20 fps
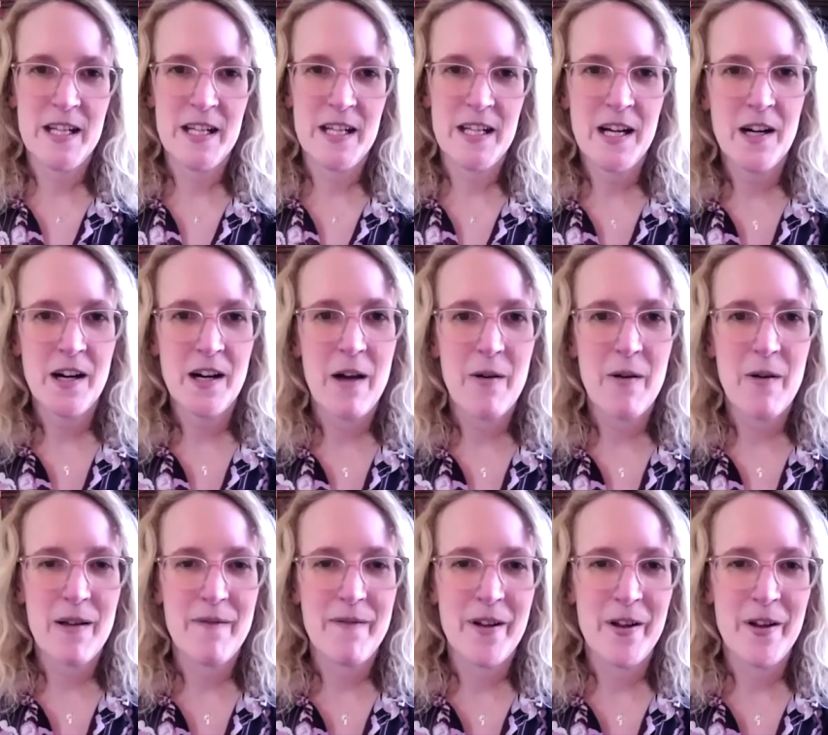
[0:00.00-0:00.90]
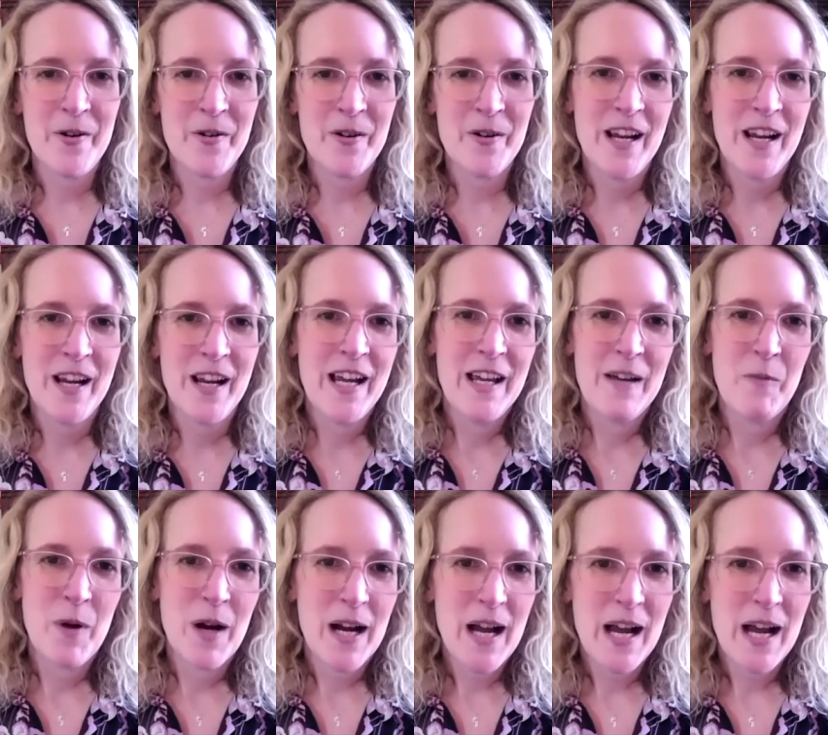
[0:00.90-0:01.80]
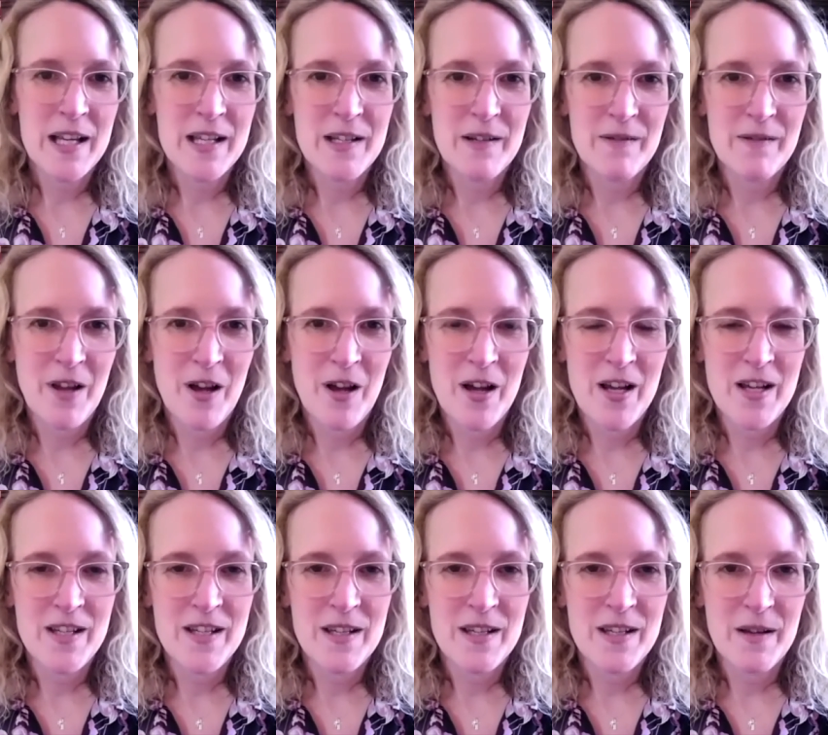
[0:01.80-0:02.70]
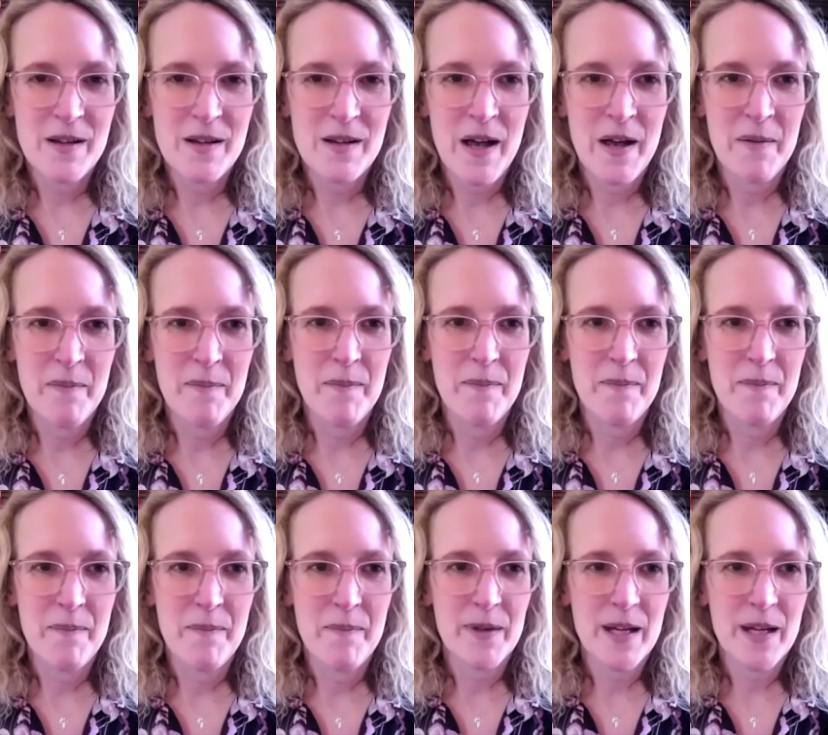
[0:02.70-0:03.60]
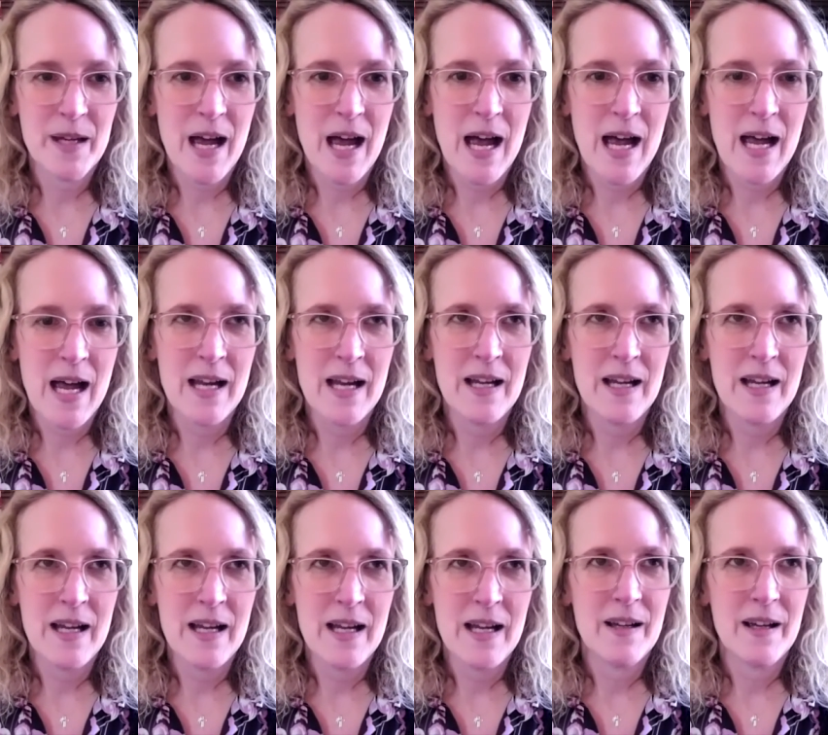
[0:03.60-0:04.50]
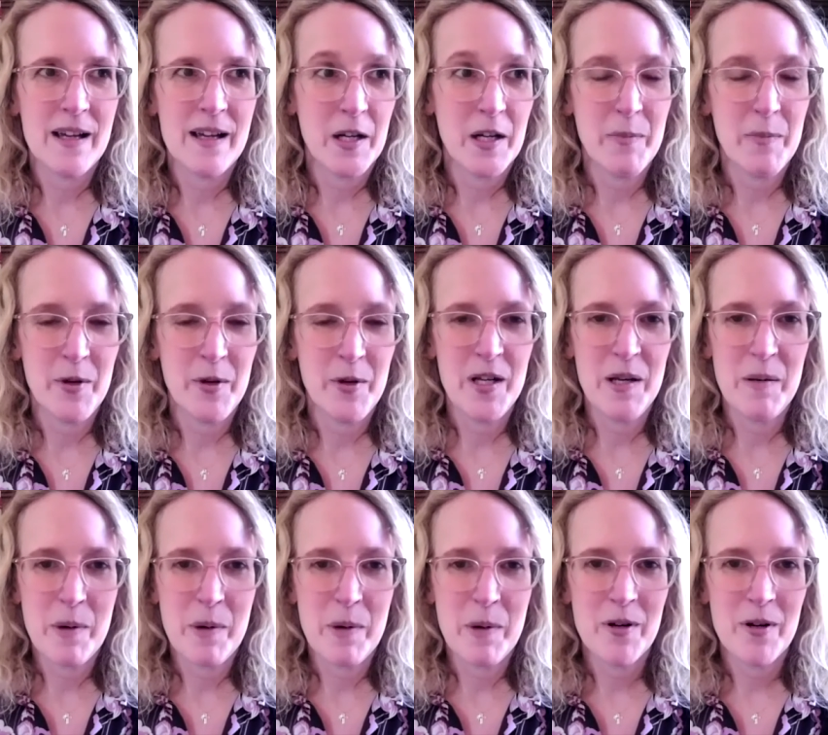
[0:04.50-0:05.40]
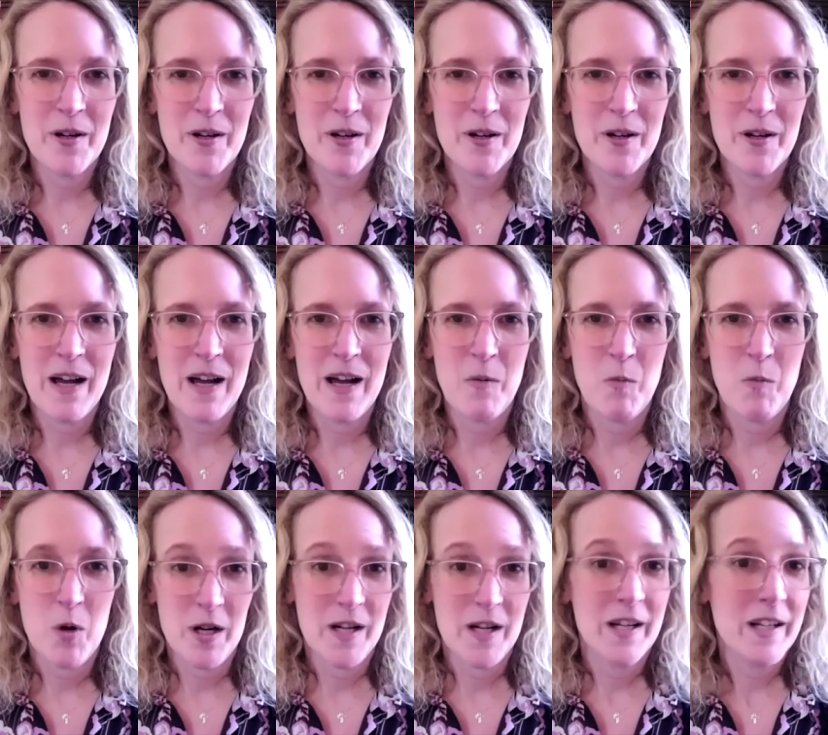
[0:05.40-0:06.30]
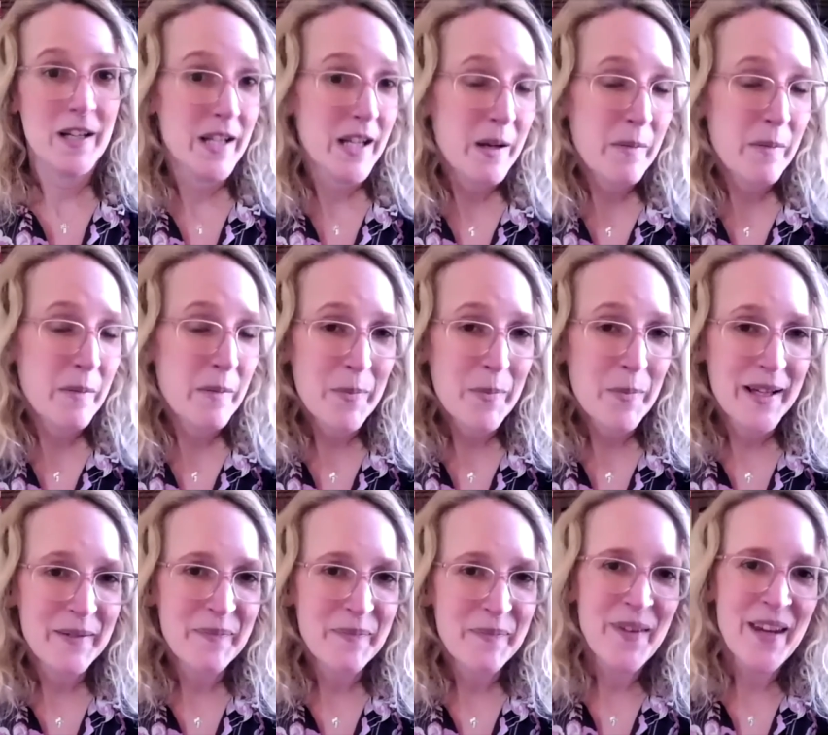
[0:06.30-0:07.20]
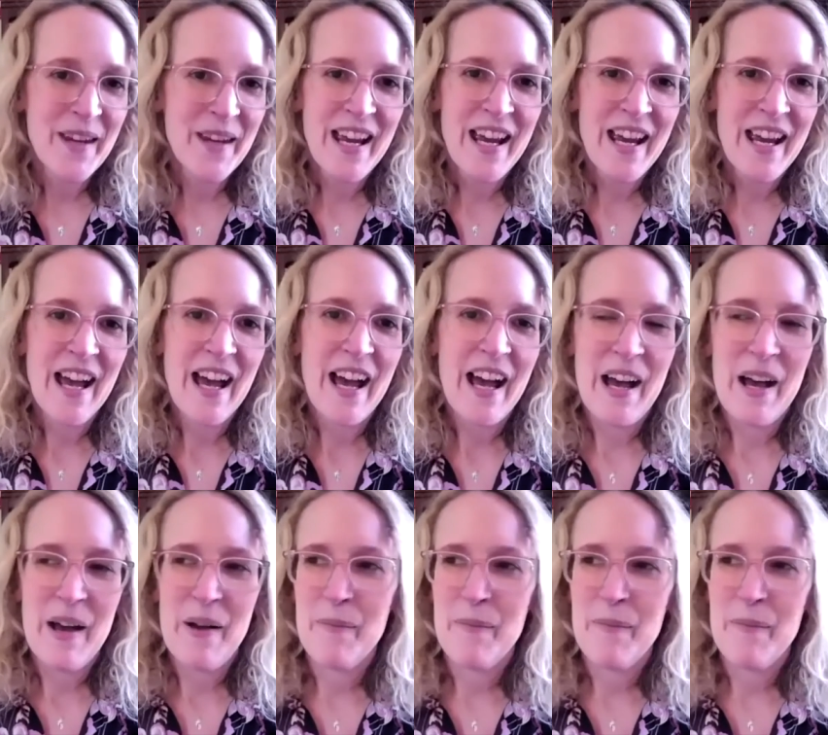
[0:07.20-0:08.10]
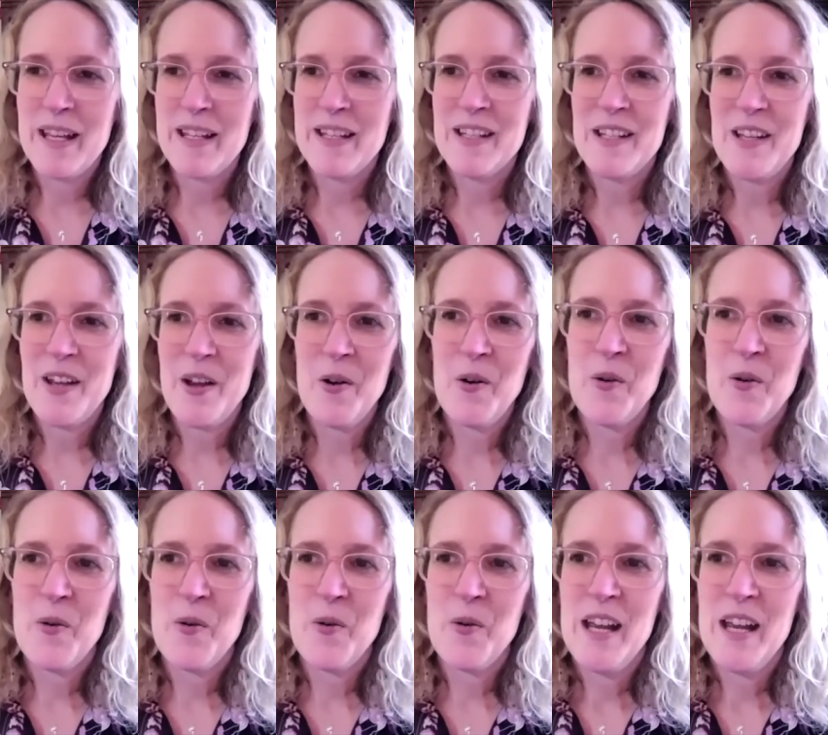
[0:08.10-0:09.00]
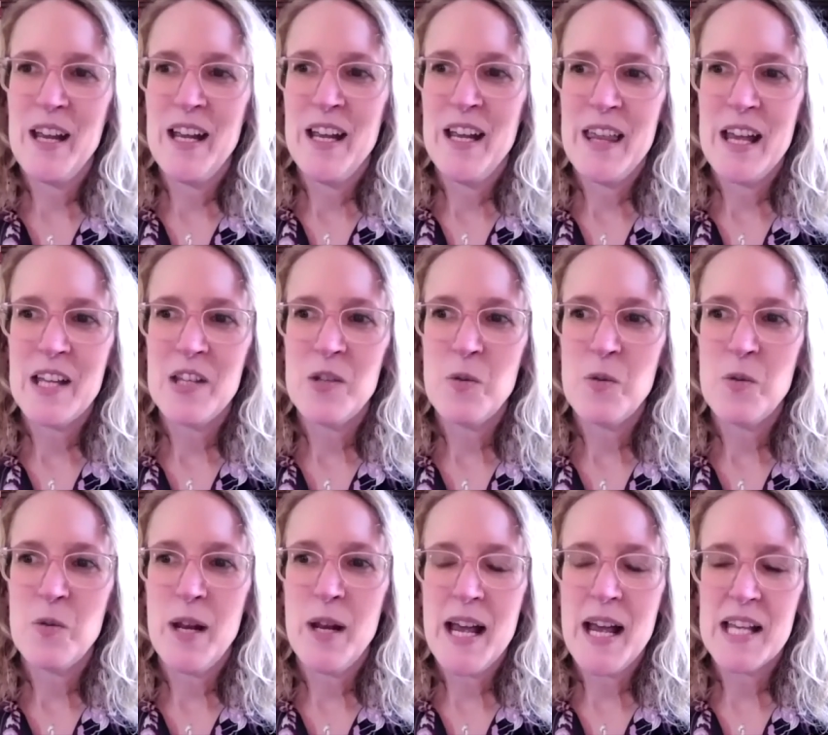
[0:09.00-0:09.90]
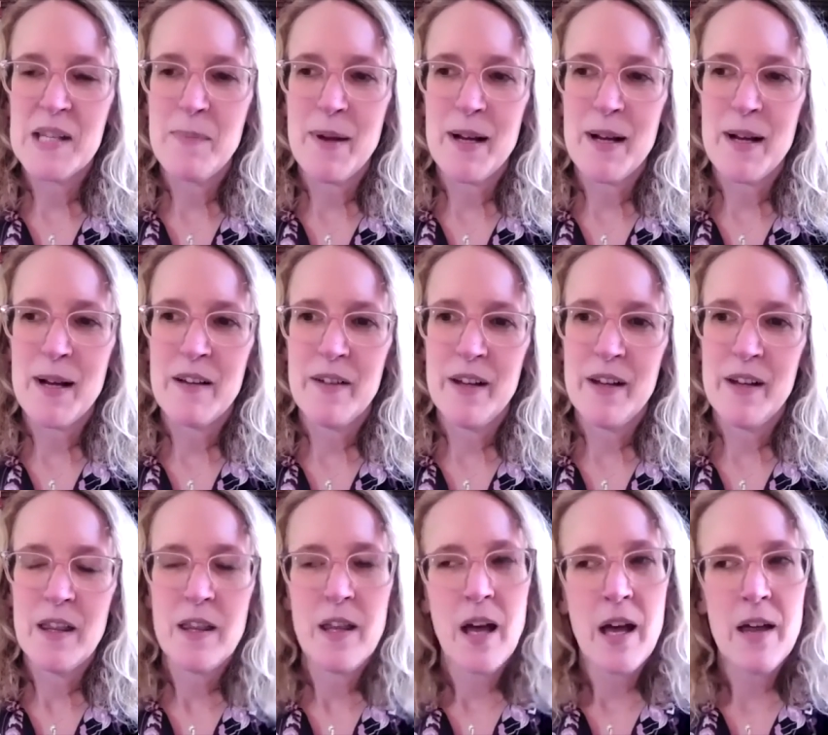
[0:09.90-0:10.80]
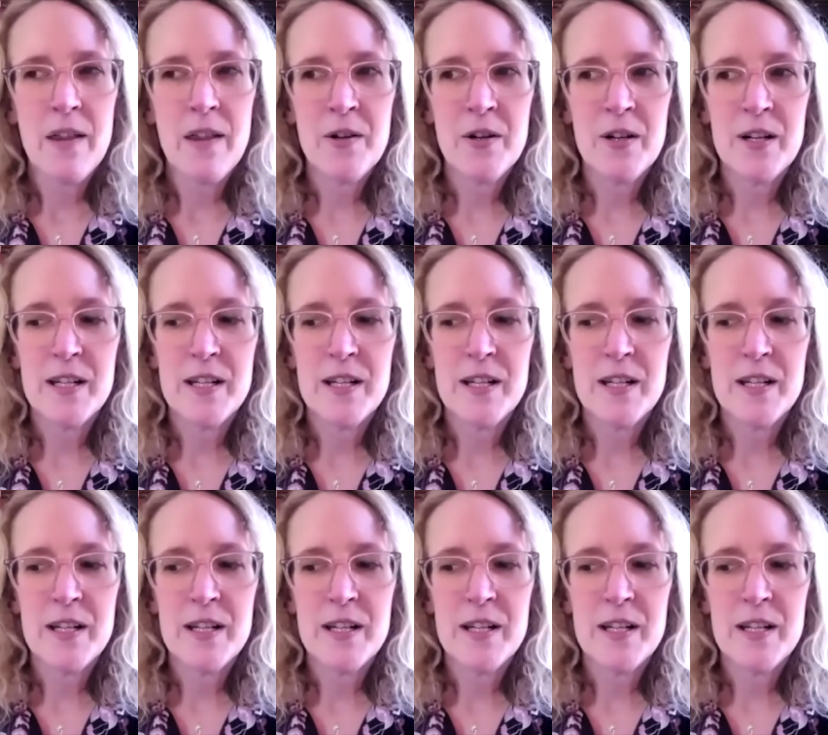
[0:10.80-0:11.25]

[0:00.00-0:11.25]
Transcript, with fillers: here, how I vote, what kinds of laws I, as a community member, work to implement. And so that's one aspect of it. The other is